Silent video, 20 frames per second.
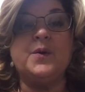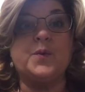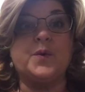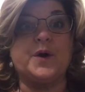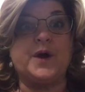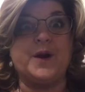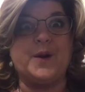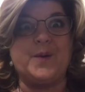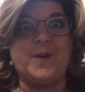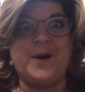
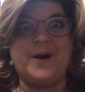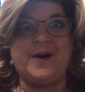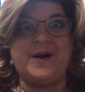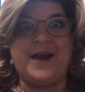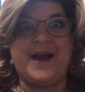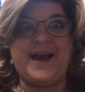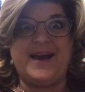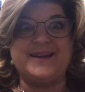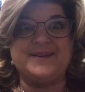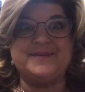We're going to wear our
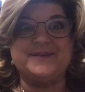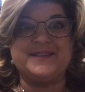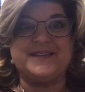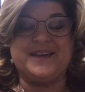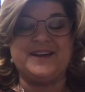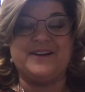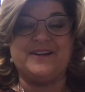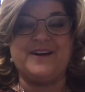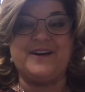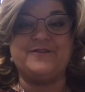Adams
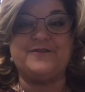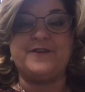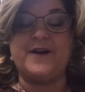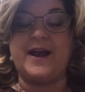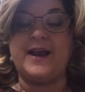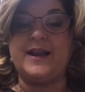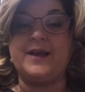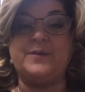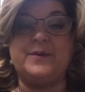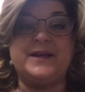gear on
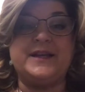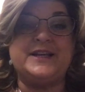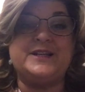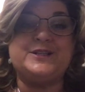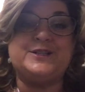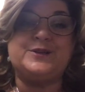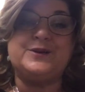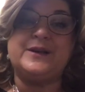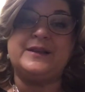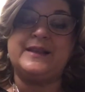Friday. We
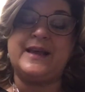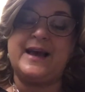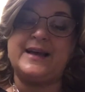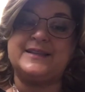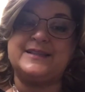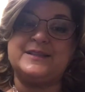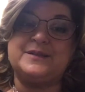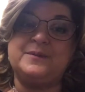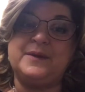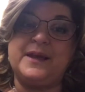didn't do it
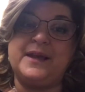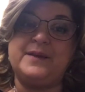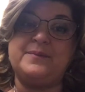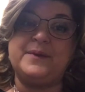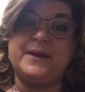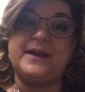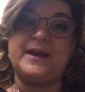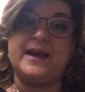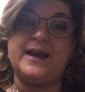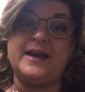last week
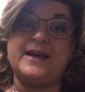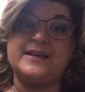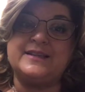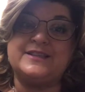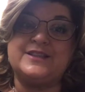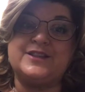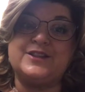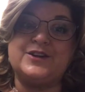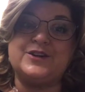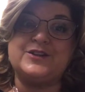
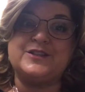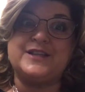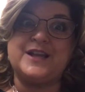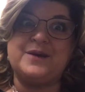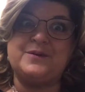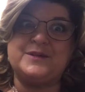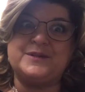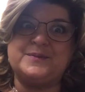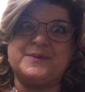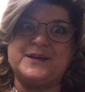because
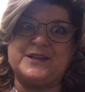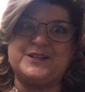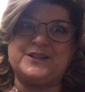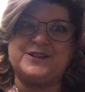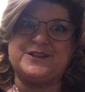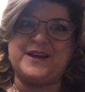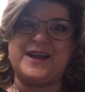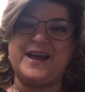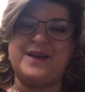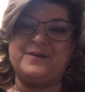Thursday was
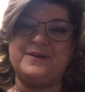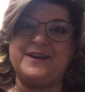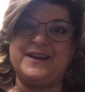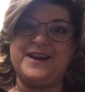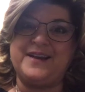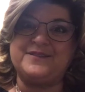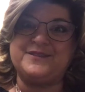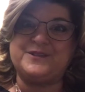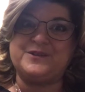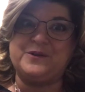picture day and we
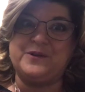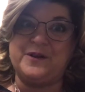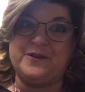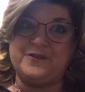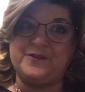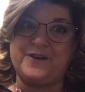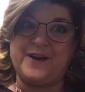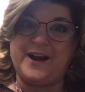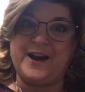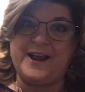didn't have school on
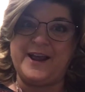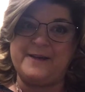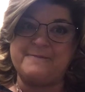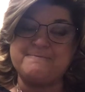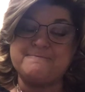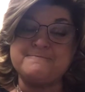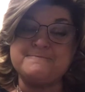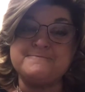Friday.